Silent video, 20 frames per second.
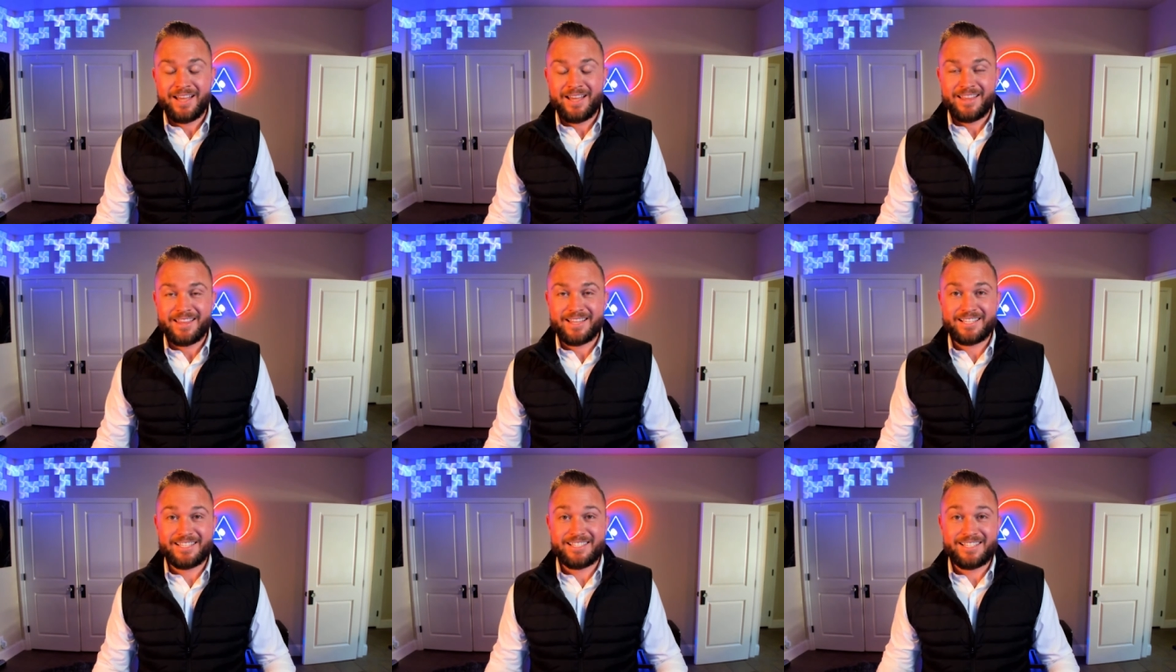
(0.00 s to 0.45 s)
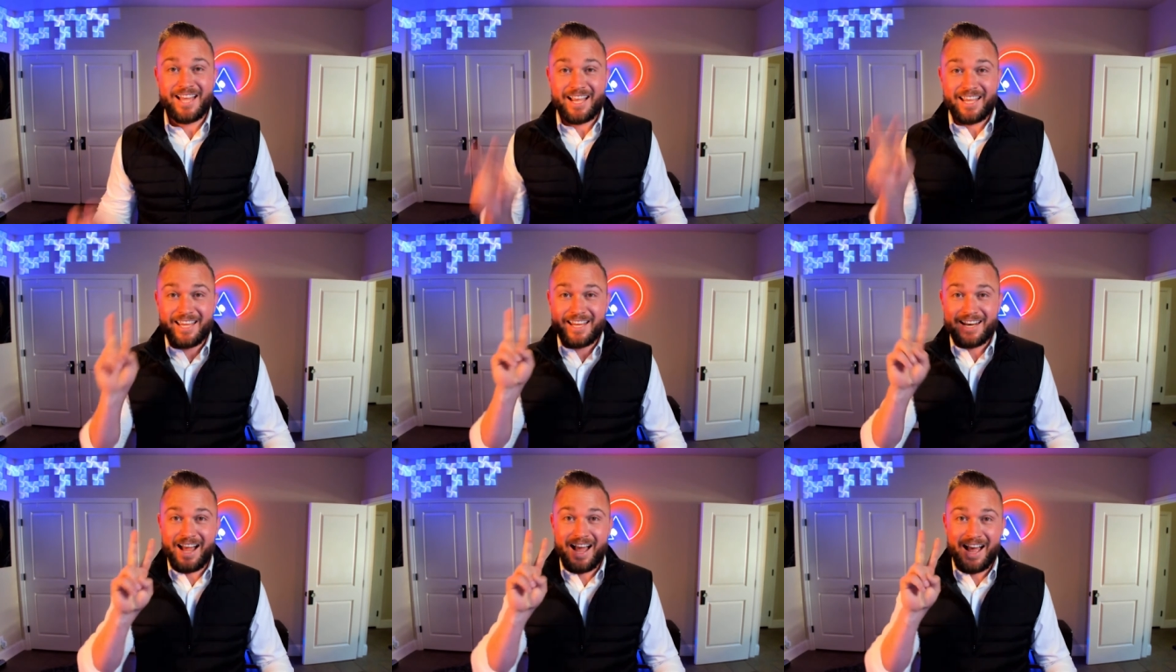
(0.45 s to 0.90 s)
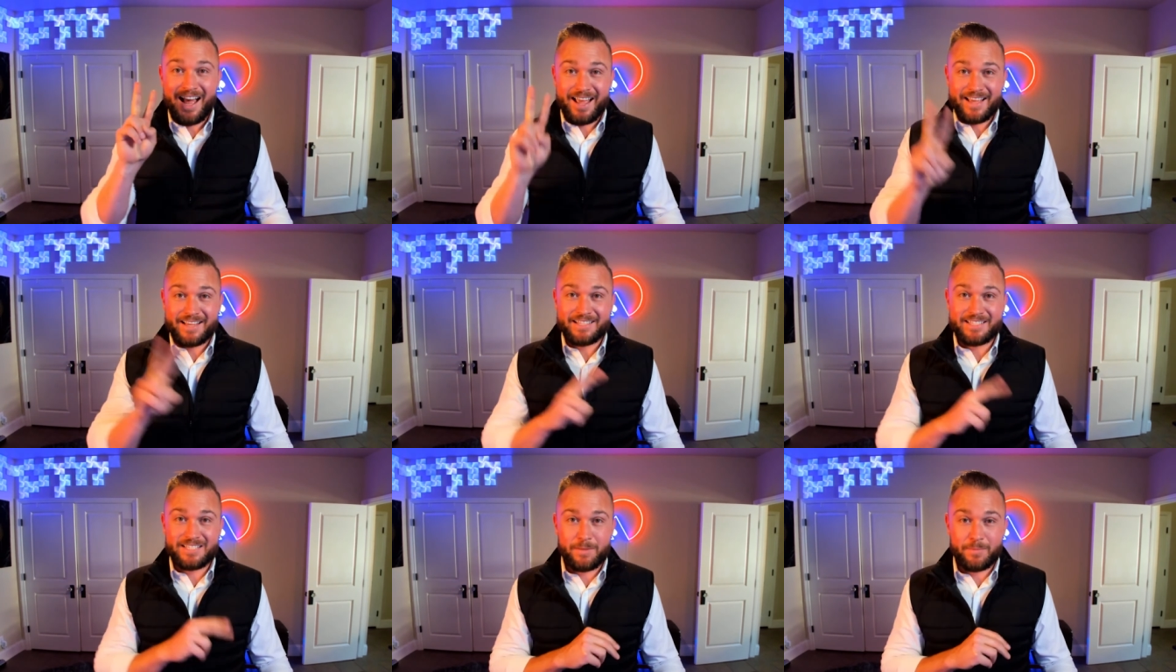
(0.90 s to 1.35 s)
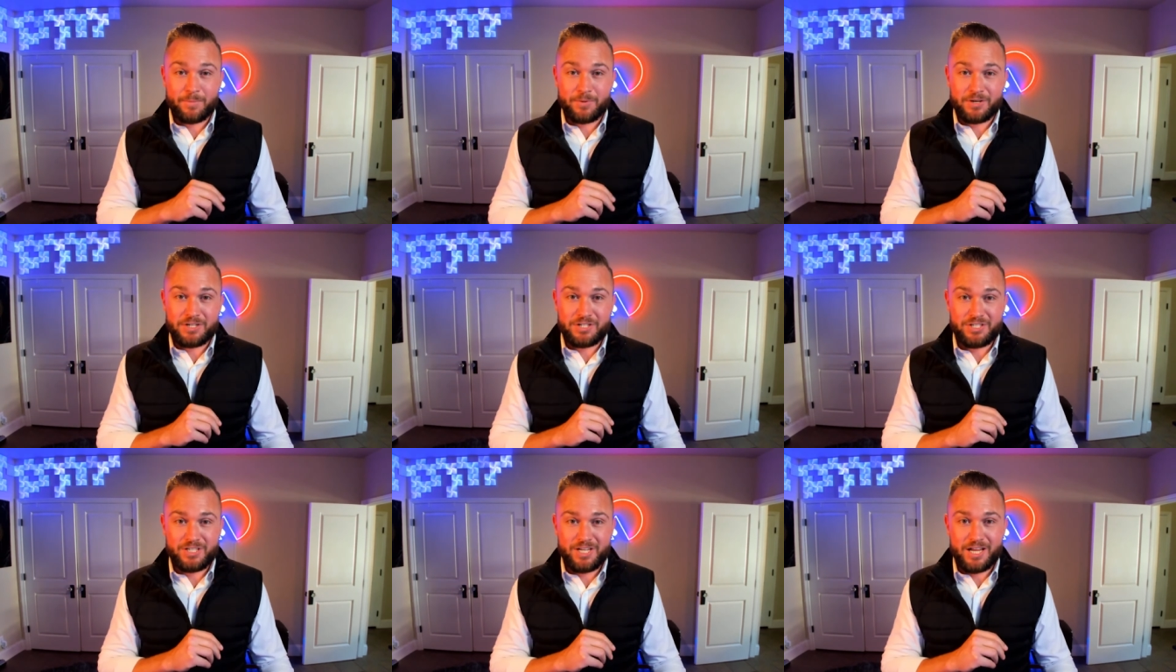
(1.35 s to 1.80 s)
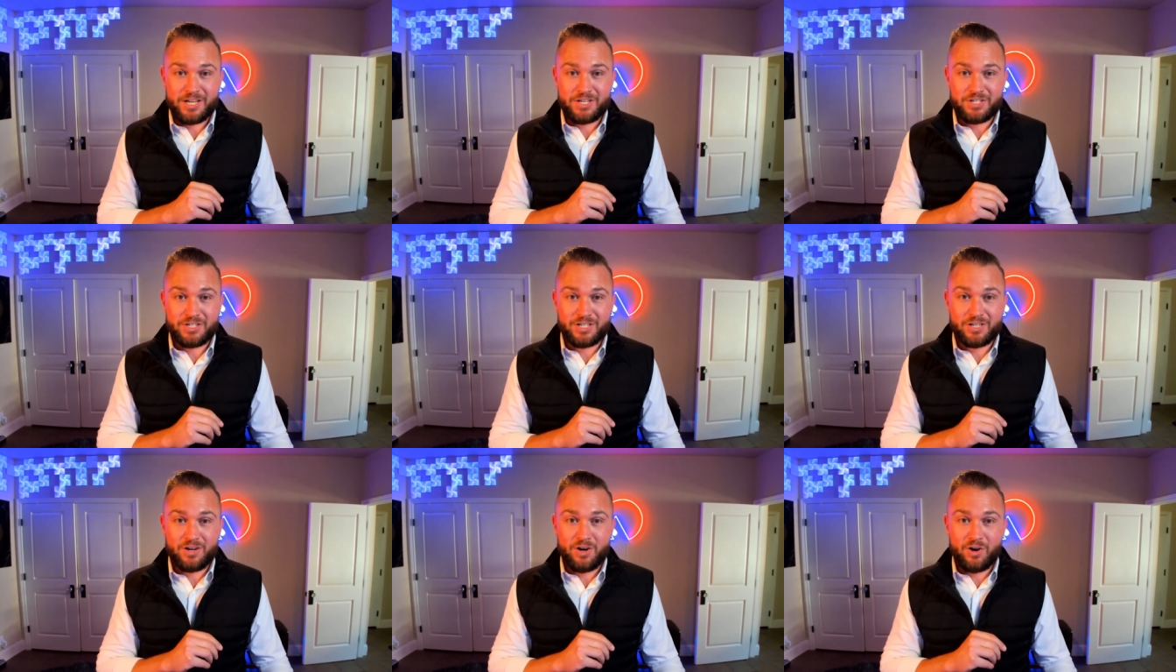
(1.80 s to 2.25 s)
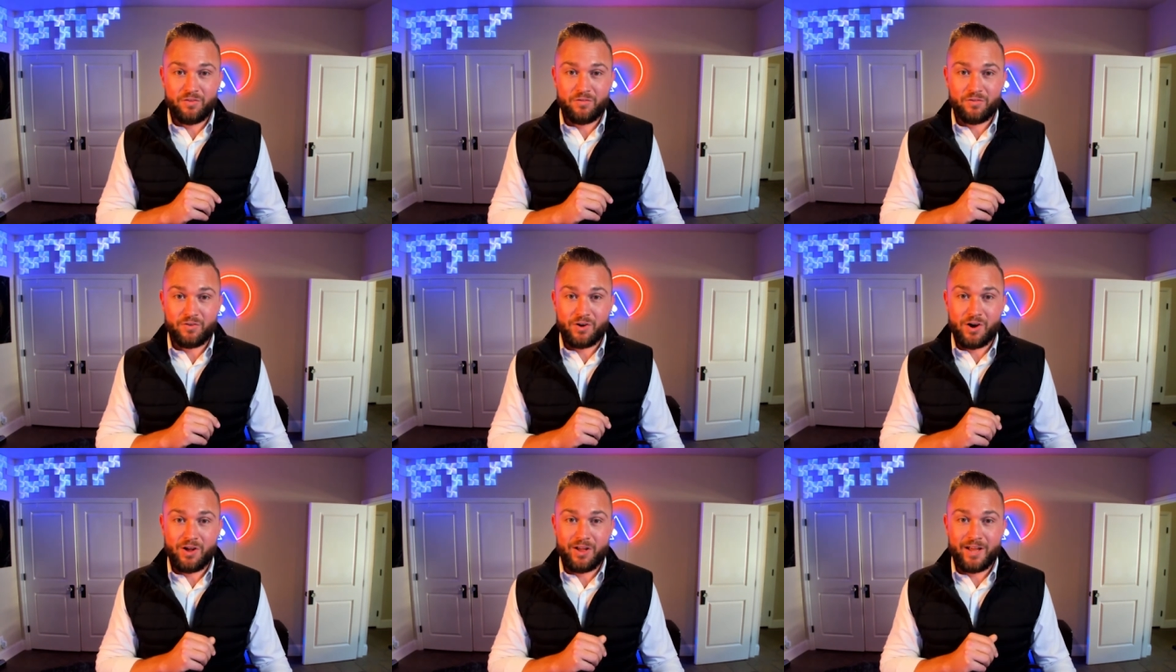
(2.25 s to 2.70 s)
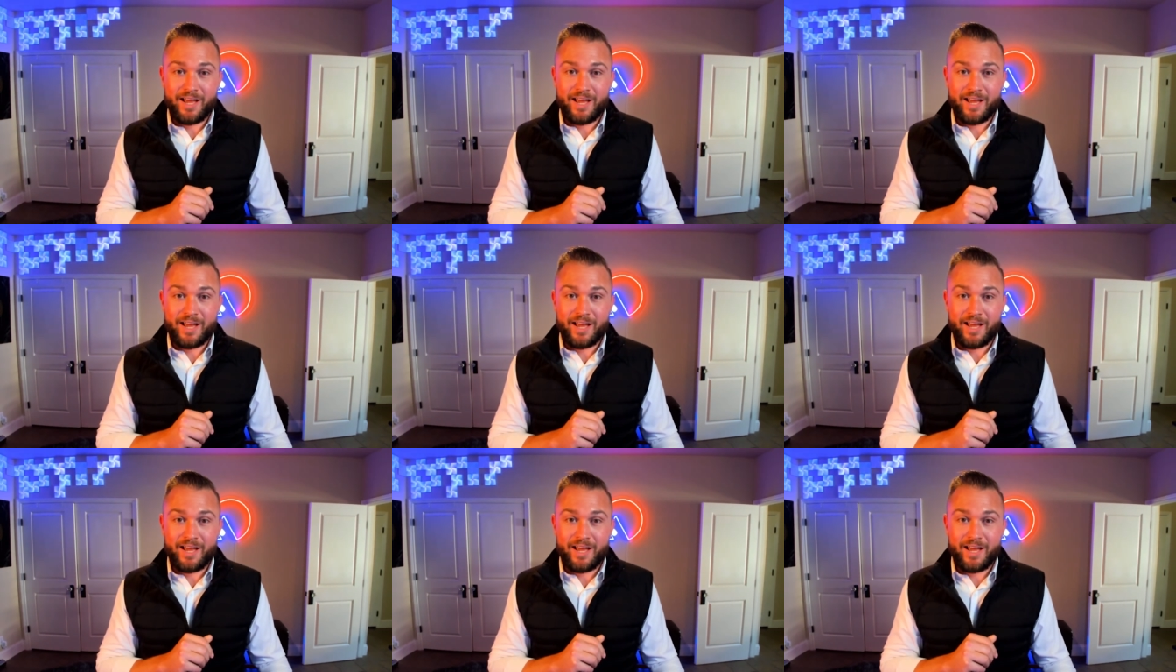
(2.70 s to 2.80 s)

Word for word: the second highest appreciation overall